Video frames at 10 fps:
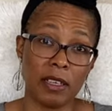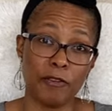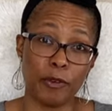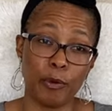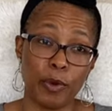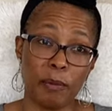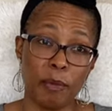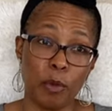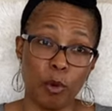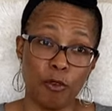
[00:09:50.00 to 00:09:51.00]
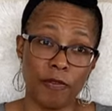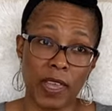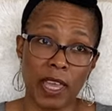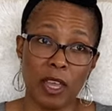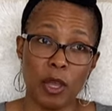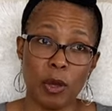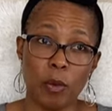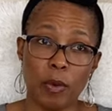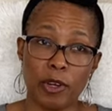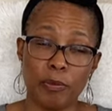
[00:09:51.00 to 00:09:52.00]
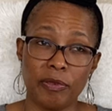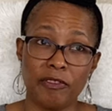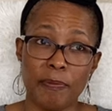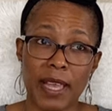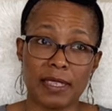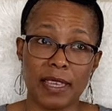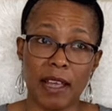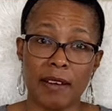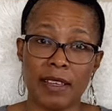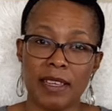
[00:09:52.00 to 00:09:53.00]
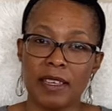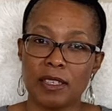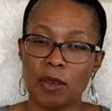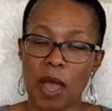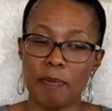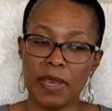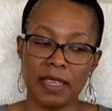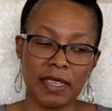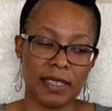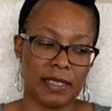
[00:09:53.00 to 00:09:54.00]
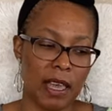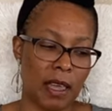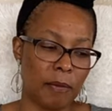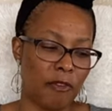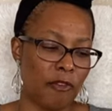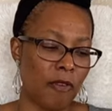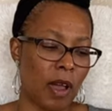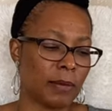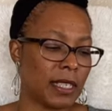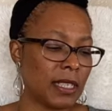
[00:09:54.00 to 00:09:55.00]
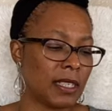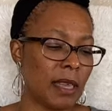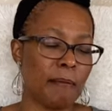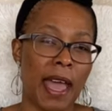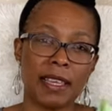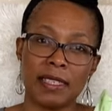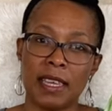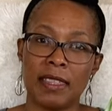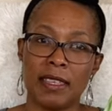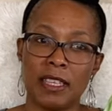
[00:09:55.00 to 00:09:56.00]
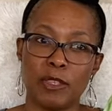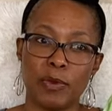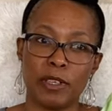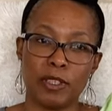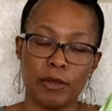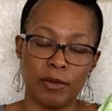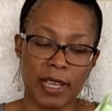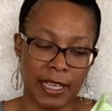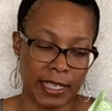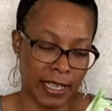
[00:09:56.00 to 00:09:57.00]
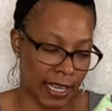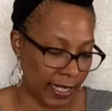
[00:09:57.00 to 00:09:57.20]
for removing waterproof mascara. So I picked these up from TJ Maxx, and these were $2.99.